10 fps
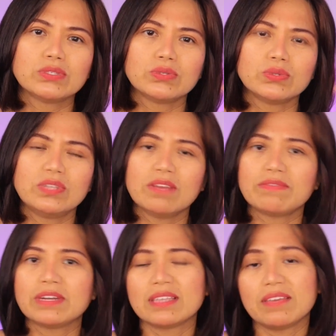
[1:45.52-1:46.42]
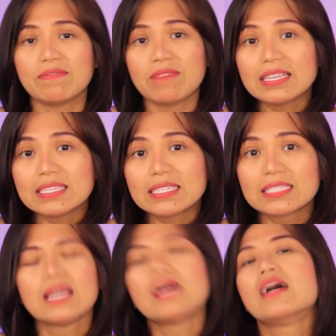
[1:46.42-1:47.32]
to different
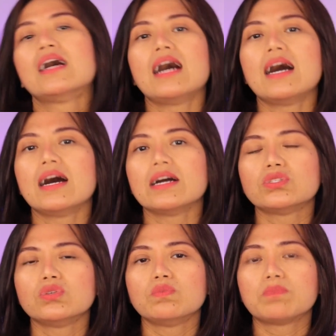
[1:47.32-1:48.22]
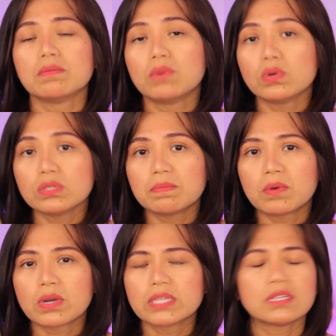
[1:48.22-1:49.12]
events to promote the
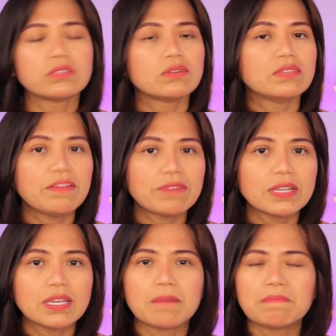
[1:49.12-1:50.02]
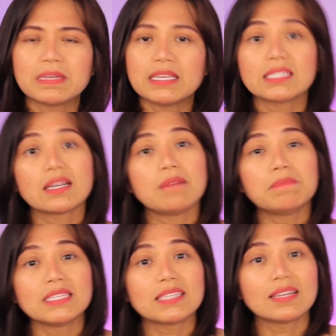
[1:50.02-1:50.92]
portal to different companies
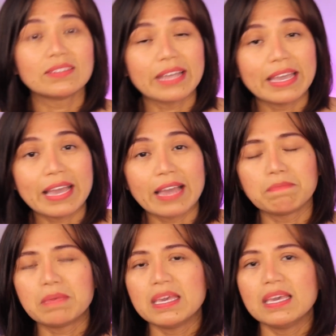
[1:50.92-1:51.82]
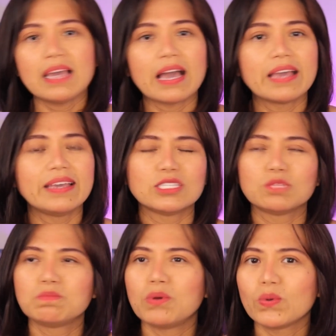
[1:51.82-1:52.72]
under AIP. I
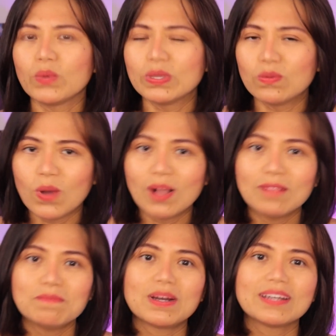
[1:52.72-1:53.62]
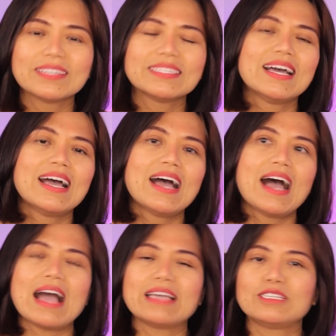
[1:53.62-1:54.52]
spoke with Walmart.
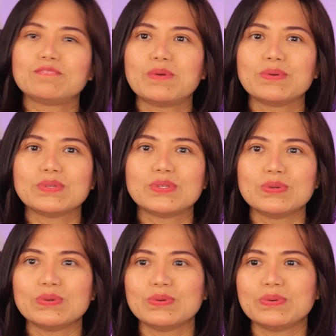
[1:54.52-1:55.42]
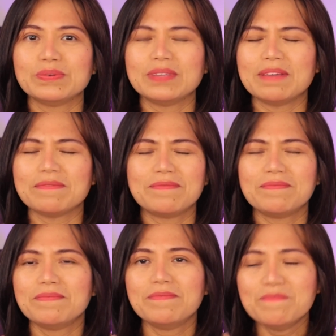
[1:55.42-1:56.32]
I spoke to
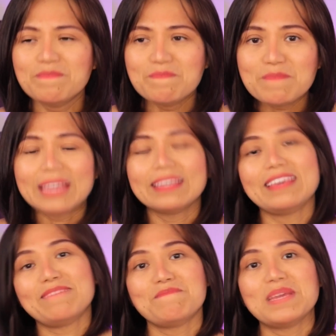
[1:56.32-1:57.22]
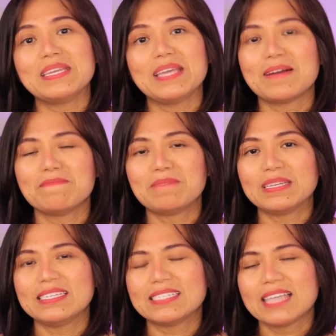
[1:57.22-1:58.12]
many
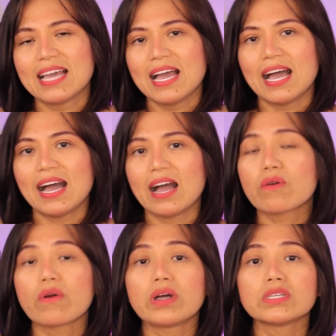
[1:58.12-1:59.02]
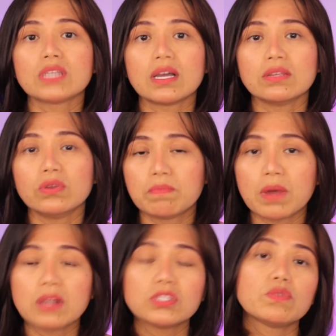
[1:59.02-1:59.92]
companies across New
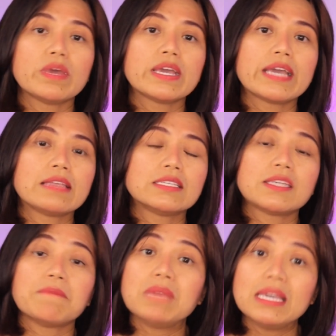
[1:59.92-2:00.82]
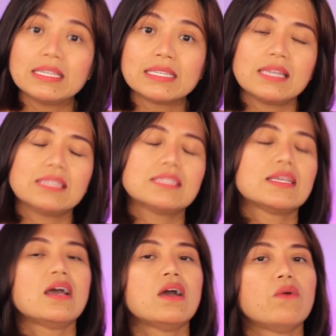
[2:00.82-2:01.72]
Brunswick and some
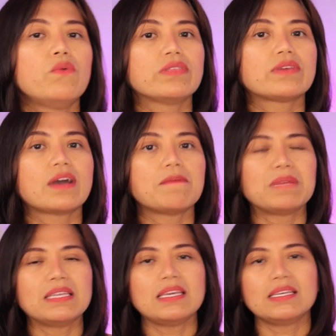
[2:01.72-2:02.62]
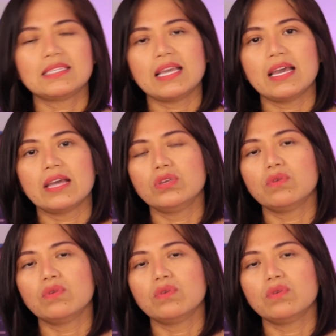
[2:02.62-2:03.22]
meetings with companies in